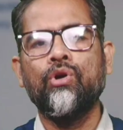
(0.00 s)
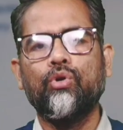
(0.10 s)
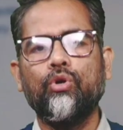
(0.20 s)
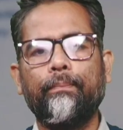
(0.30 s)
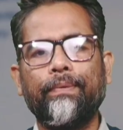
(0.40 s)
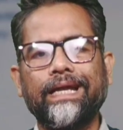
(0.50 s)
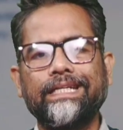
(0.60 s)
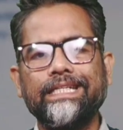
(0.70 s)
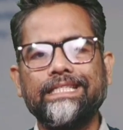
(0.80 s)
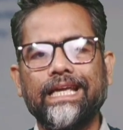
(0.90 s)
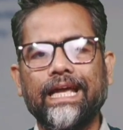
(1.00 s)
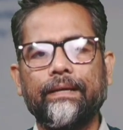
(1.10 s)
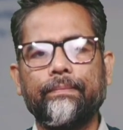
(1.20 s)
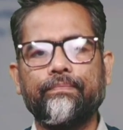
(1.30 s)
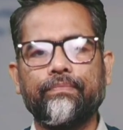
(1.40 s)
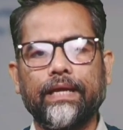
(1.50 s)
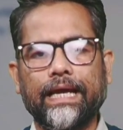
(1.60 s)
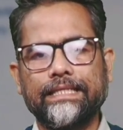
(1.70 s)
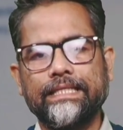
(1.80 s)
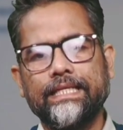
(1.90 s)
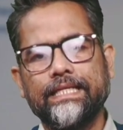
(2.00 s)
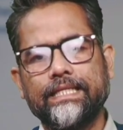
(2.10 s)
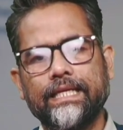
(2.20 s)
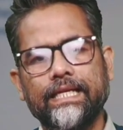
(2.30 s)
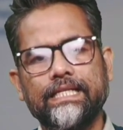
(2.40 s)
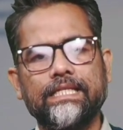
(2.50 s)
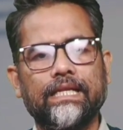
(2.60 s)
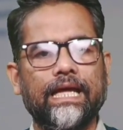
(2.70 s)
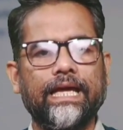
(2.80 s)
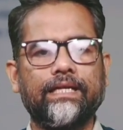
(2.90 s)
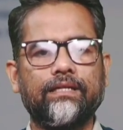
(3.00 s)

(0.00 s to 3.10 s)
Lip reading: who practice essential skills like